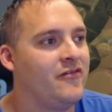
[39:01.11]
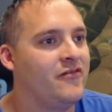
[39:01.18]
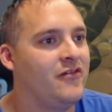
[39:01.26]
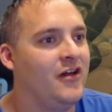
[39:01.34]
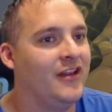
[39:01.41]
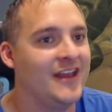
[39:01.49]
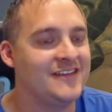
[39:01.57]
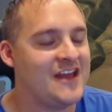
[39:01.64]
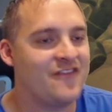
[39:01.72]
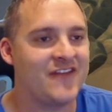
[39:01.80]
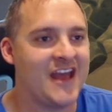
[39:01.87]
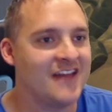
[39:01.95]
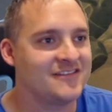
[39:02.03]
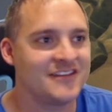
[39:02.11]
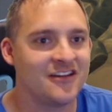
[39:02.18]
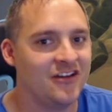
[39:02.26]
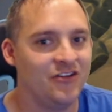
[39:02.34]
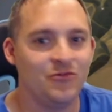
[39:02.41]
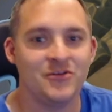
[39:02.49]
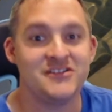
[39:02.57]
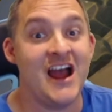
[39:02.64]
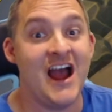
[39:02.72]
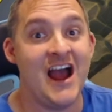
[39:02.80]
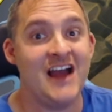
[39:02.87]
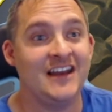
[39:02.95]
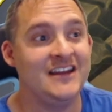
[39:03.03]
Unless they have Canceling Clone, which I
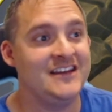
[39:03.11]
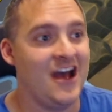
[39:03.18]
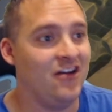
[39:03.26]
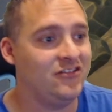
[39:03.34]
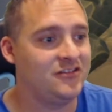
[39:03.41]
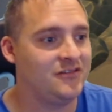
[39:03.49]
highly doubt,